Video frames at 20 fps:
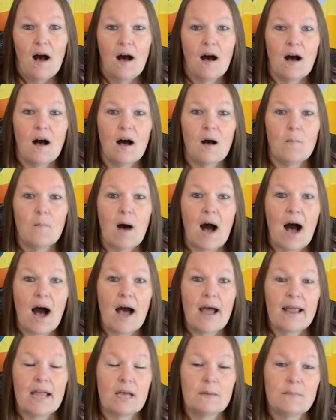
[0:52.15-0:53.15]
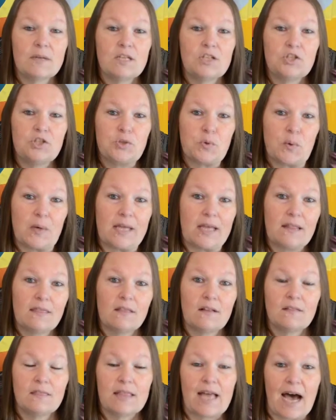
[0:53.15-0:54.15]
I am enjoying
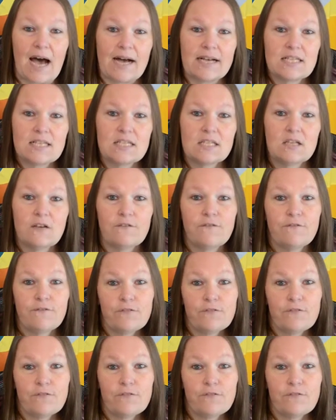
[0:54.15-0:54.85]
the last